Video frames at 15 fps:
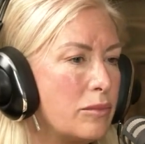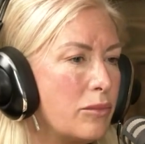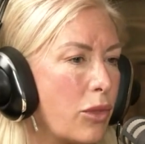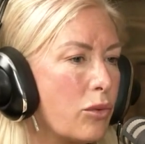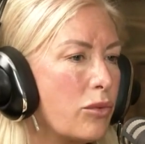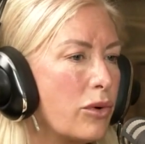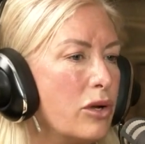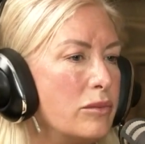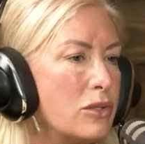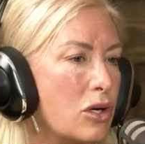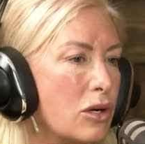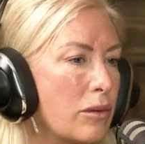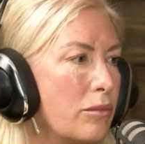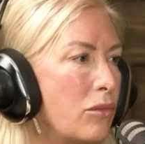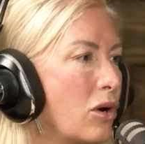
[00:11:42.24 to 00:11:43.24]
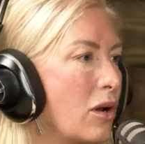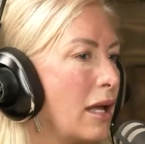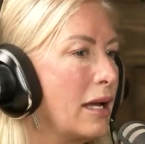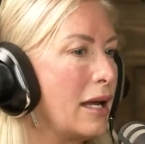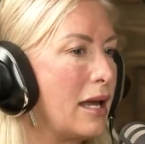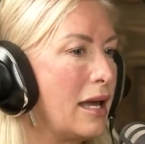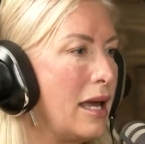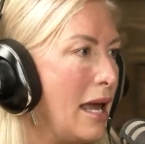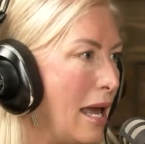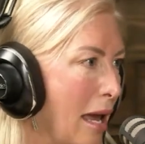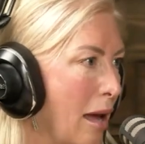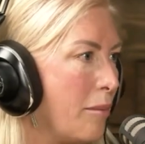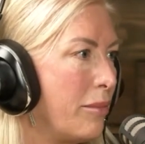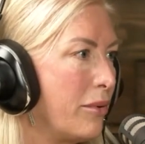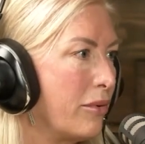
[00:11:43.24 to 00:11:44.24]
the rooms are more like
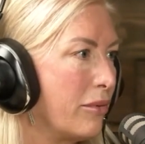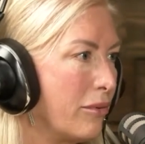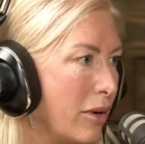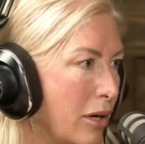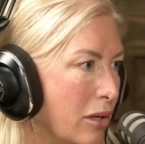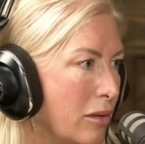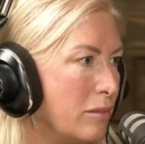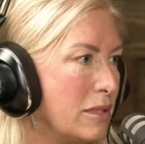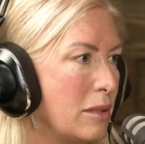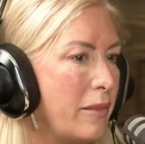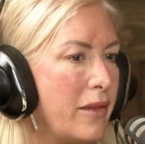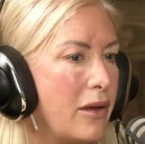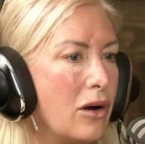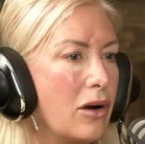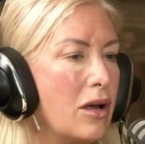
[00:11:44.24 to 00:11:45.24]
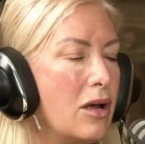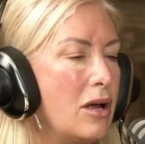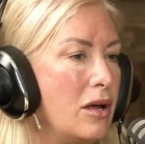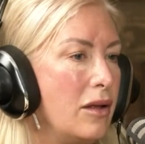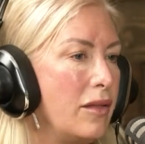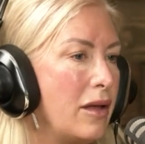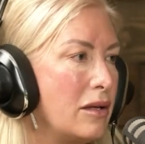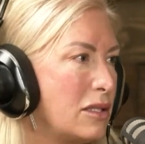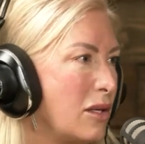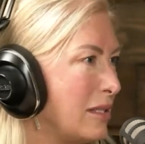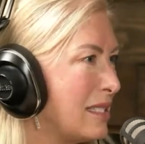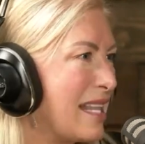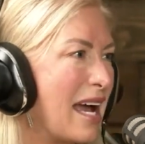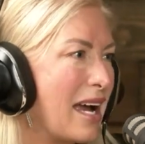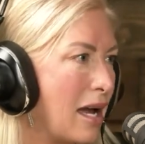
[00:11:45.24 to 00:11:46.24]
camp rooms. I mean so
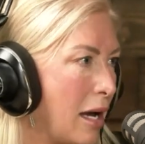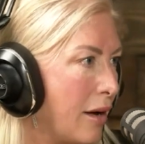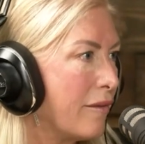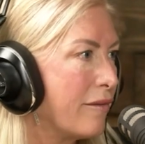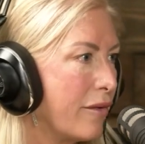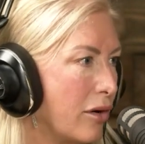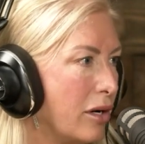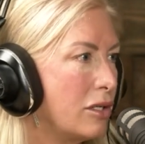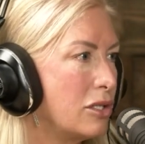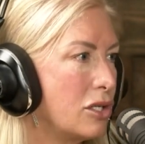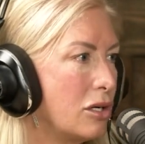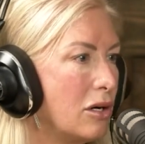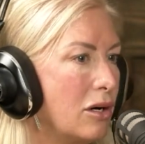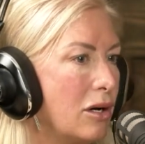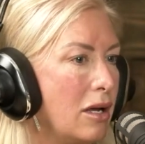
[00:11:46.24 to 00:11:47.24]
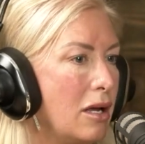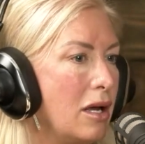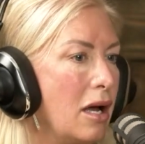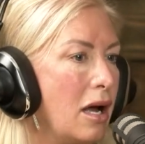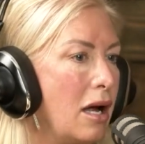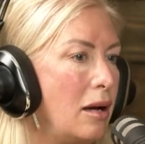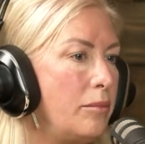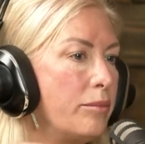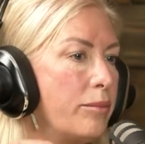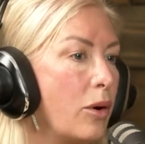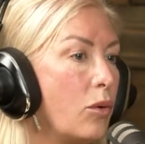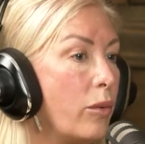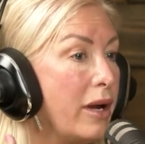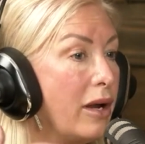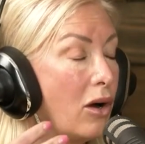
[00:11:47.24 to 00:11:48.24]
it's that kind of furniture.
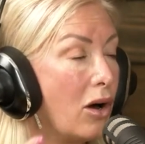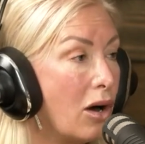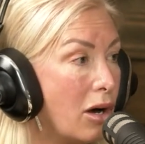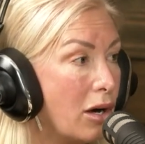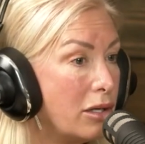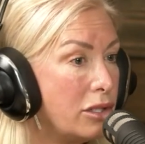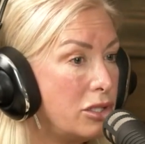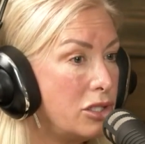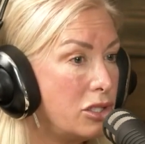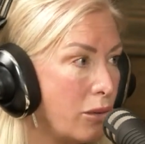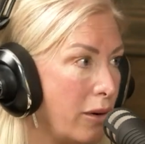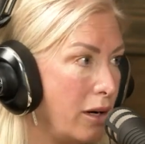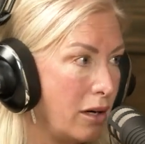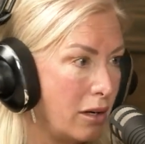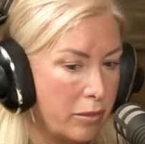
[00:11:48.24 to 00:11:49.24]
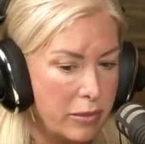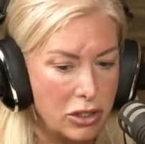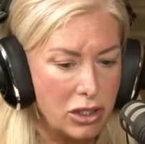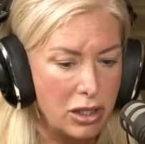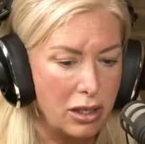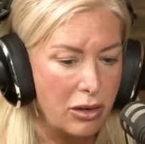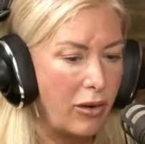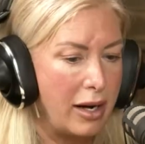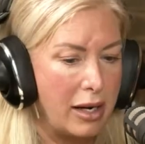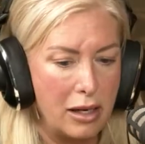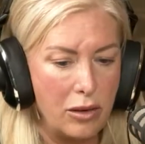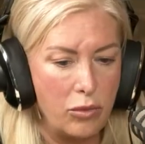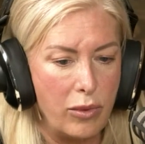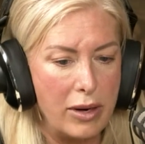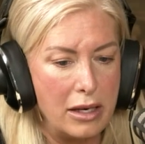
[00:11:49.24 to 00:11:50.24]
But we are Joint Commission
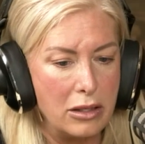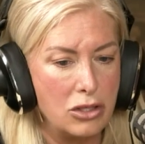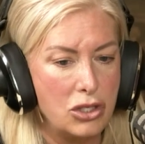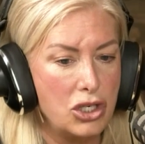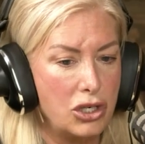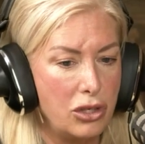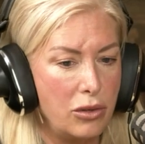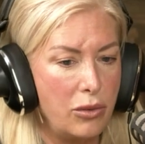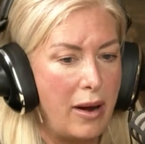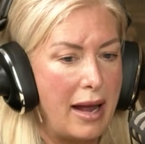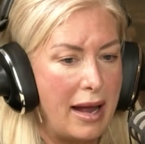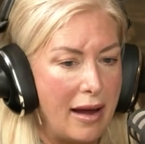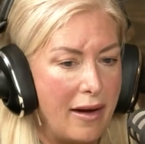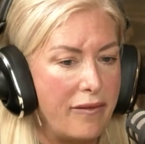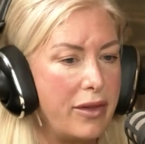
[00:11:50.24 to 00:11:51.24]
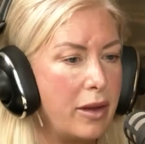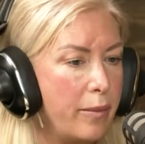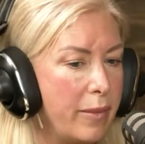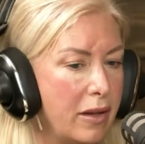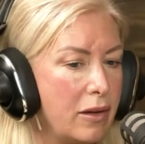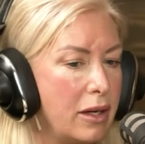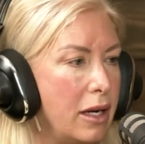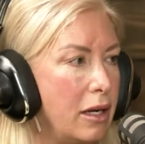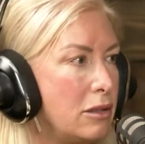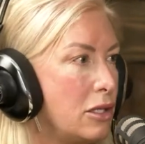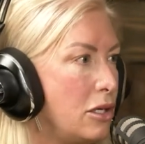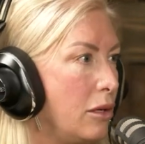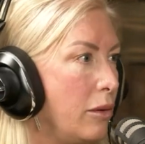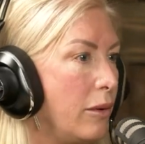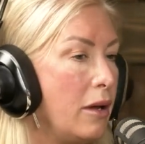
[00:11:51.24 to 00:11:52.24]
accredited. We do have the ability to
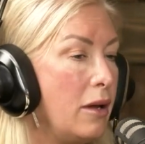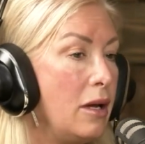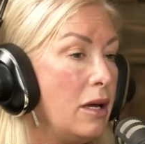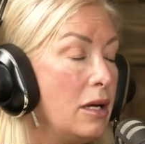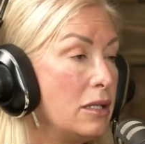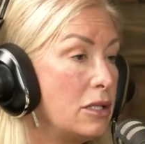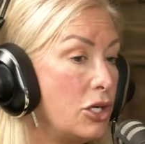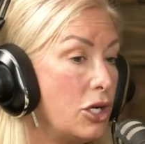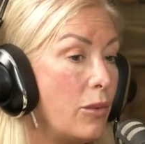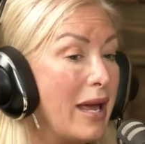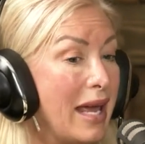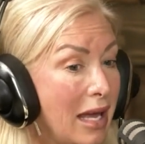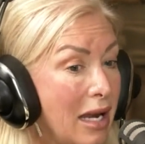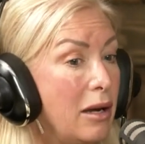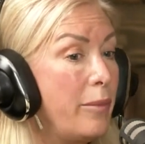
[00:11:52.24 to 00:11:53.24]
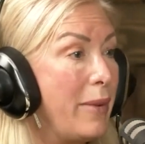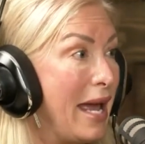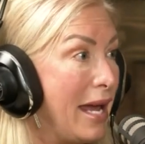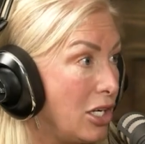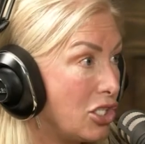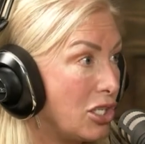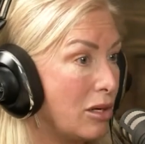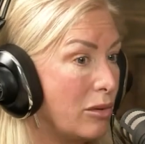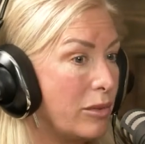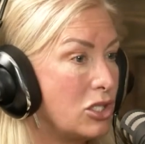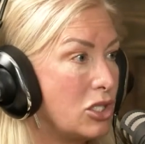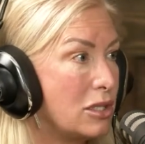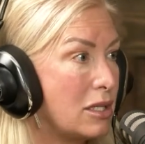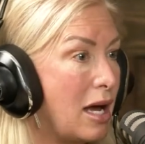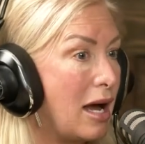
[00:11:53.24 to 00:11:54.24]
do inpatient,
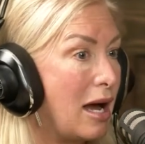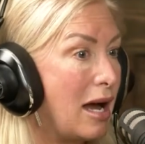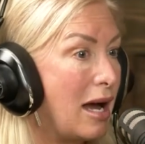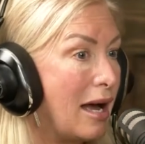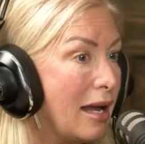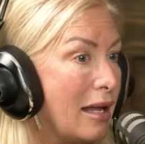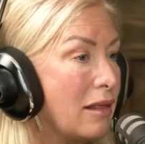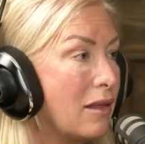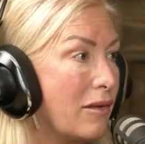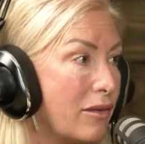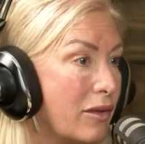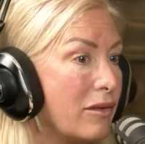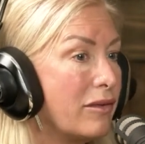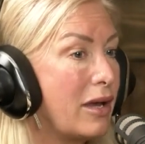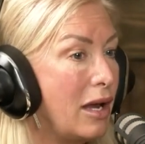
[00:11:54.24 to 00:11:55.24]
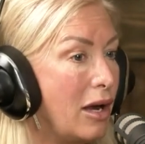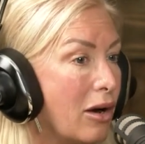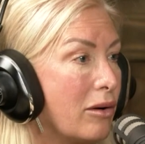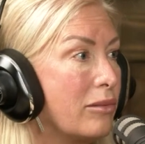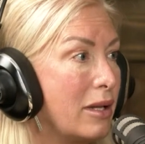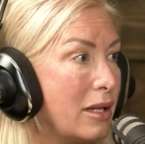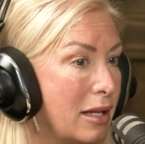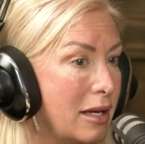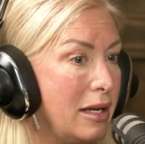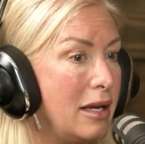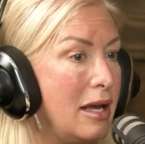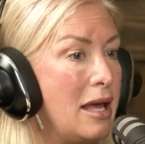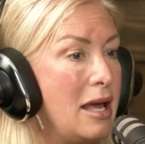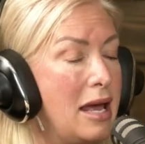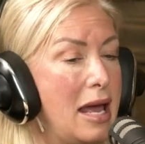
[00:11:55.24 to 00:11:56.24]
which is a high level of care,
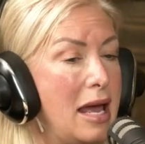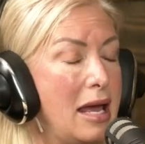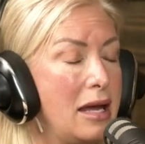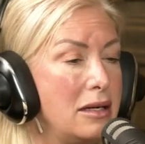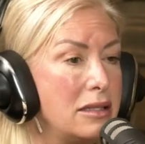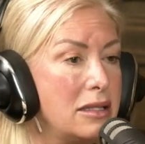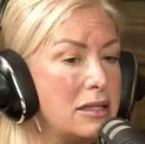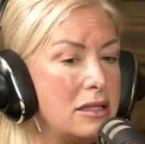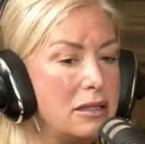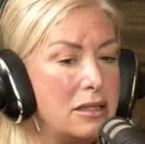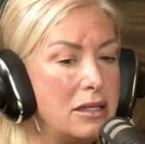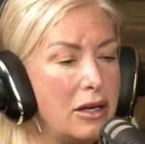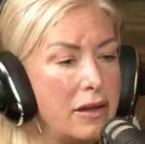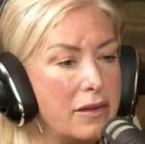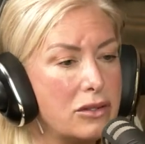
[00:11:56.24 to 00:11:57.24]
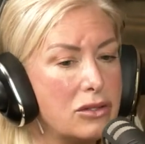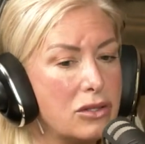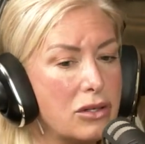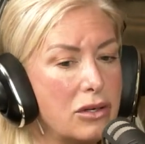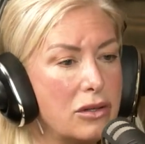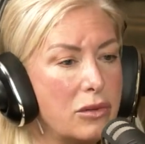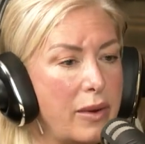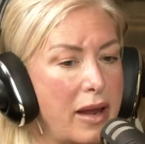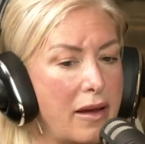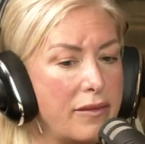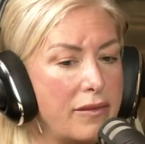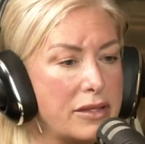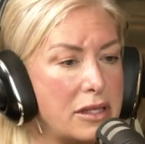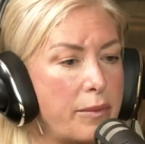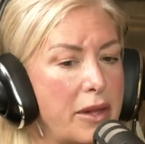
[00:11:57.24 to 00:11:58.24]
really. And to tell you the truth, we
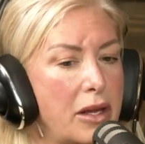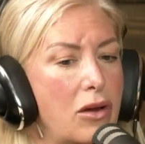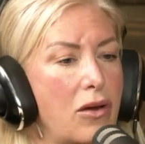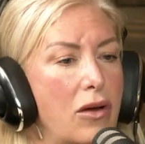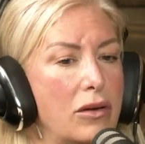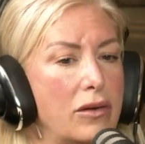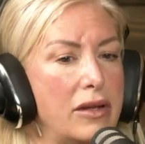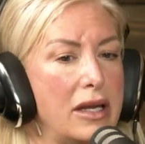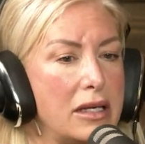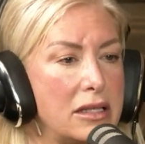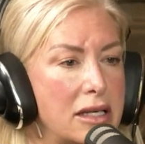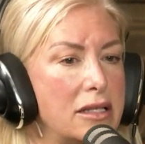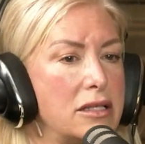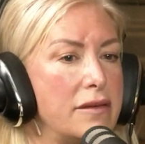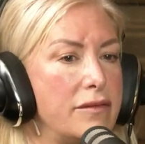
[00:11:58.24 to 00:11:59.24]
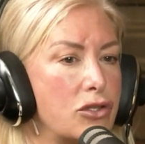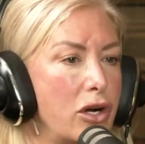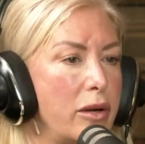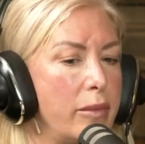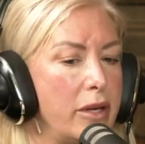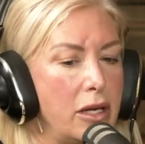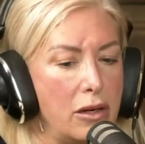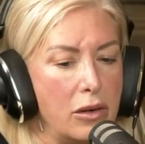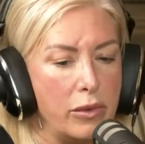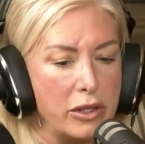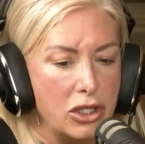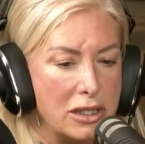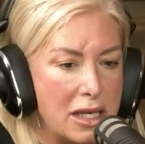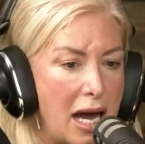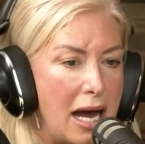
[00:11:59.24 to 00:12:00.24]
have something called intensive treatment unit,
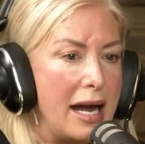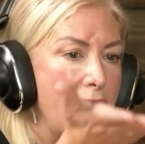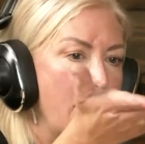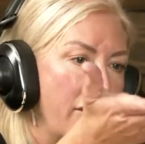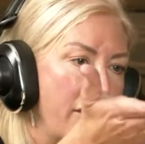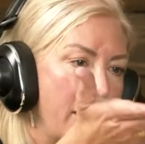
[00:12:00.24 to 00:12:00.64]
which is higher